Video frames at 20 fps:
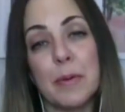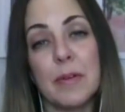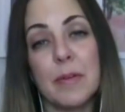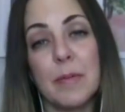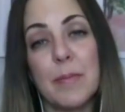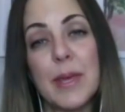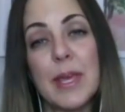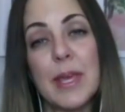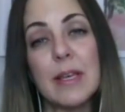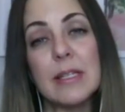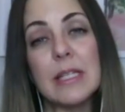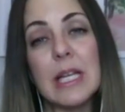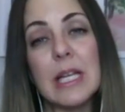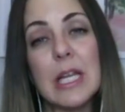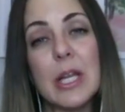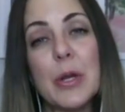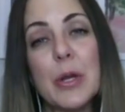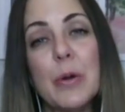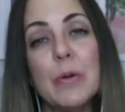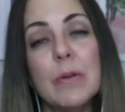Because I
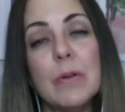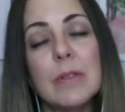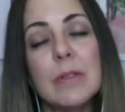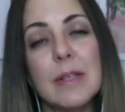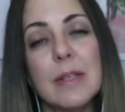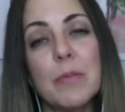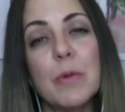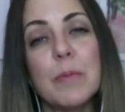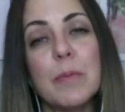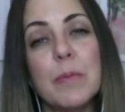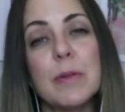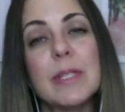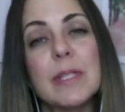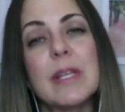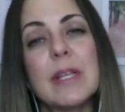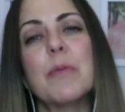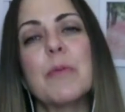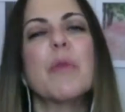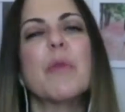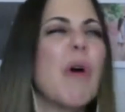know some women
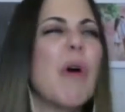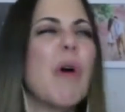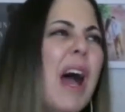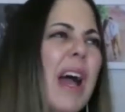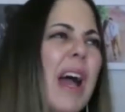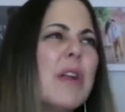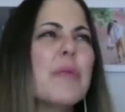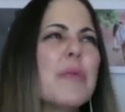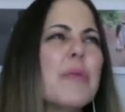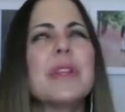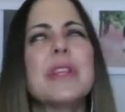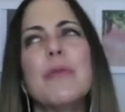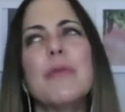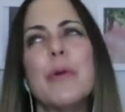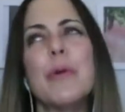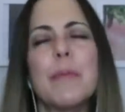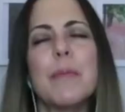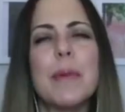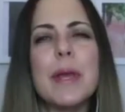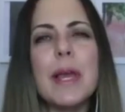say, well, I don't really
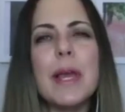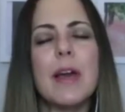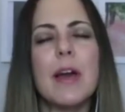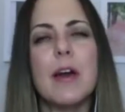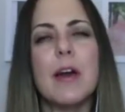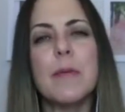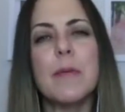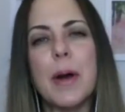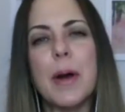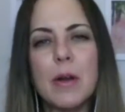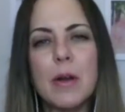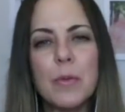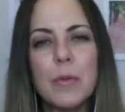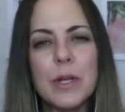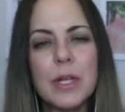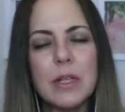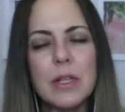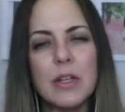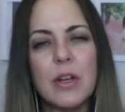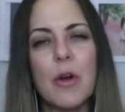wear makeup. I don't
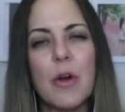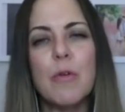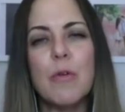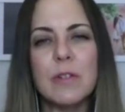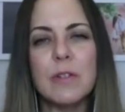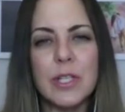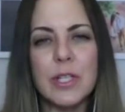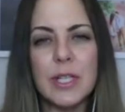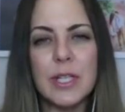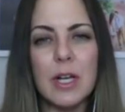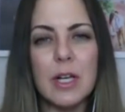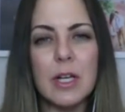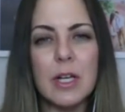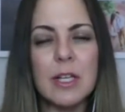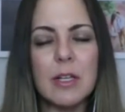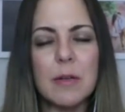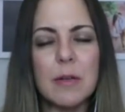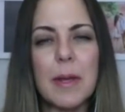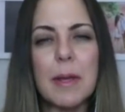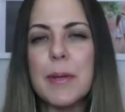want to look overdone
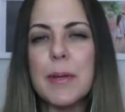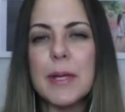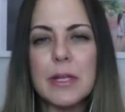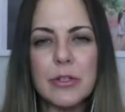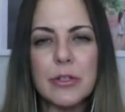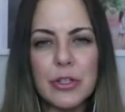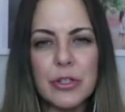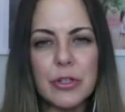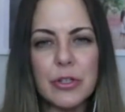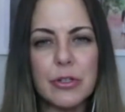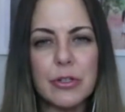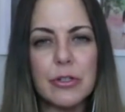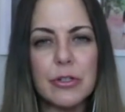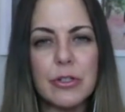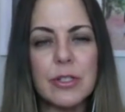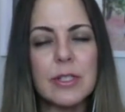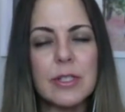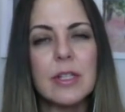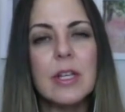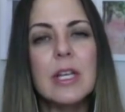in my
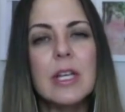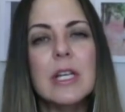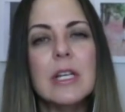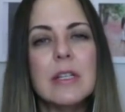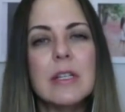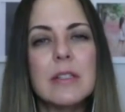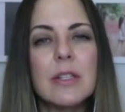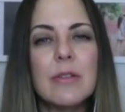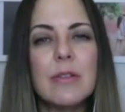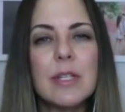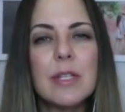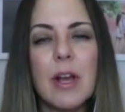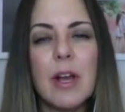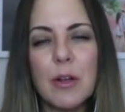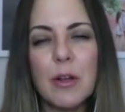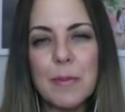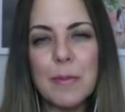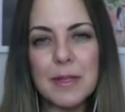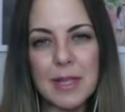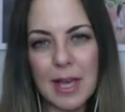pictures. So can you
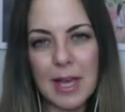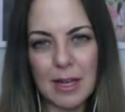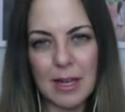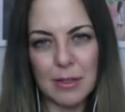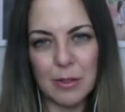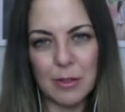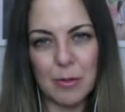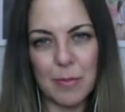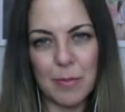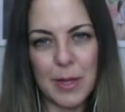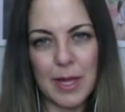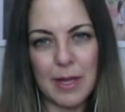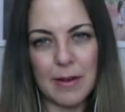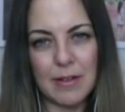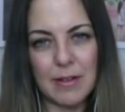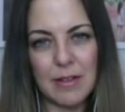talk about that a little bit?